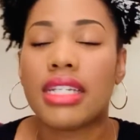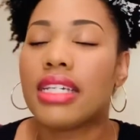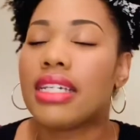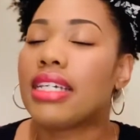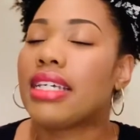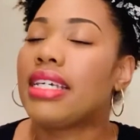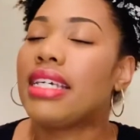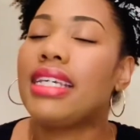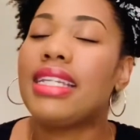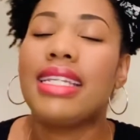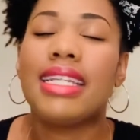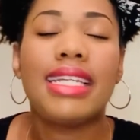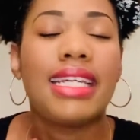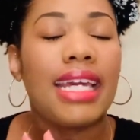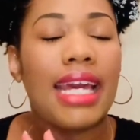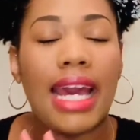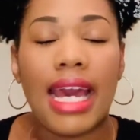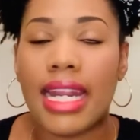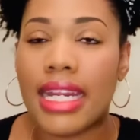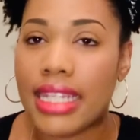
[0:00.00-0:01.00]
He needs to
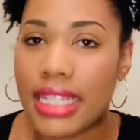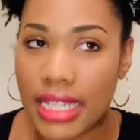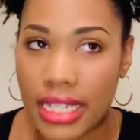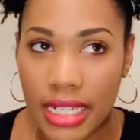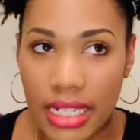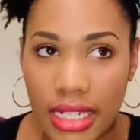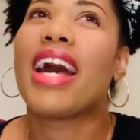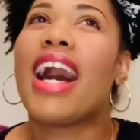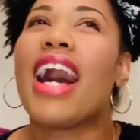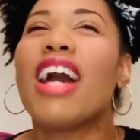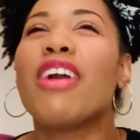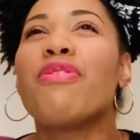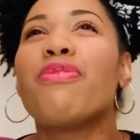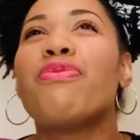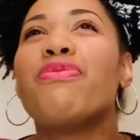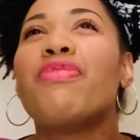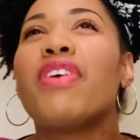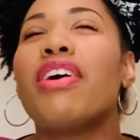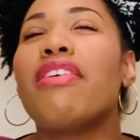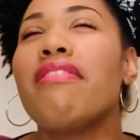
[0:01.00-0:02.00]
get out of there. I
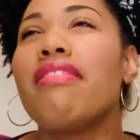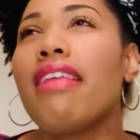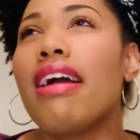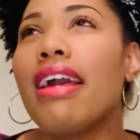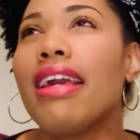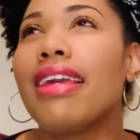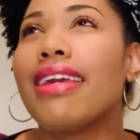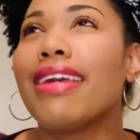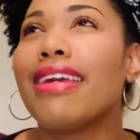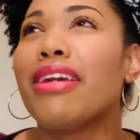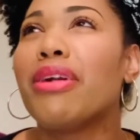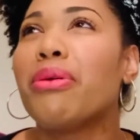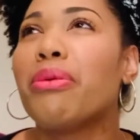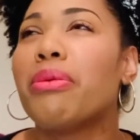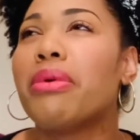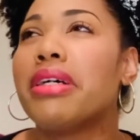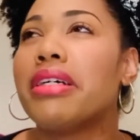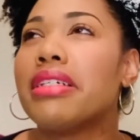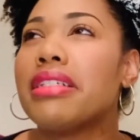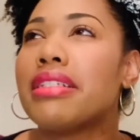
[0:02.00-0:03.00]
felt like it
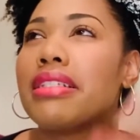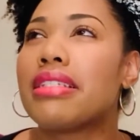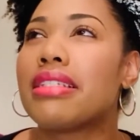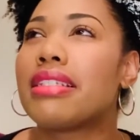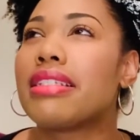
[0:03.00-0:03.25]
was